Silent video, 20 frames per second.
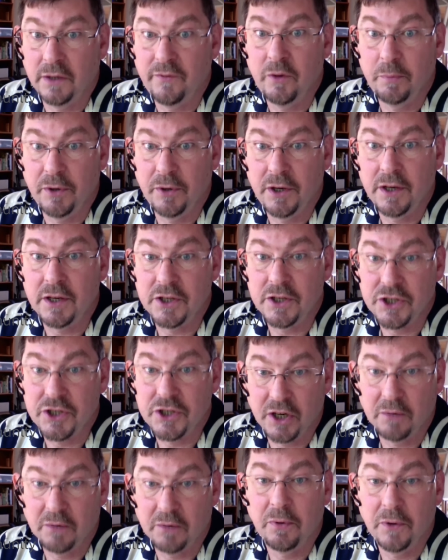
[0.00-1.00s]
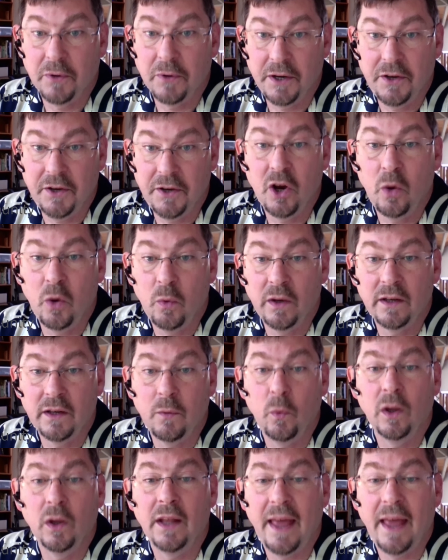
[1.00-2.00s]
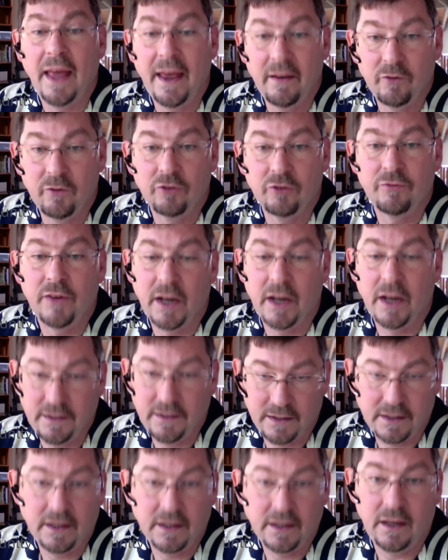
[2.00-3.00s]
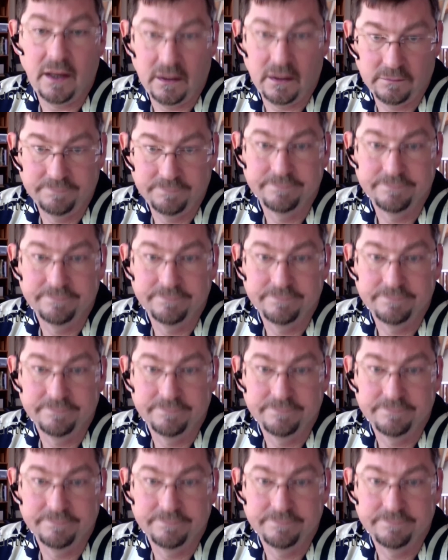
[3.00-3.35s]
if you put it in SharePoint, no one will ever find it again.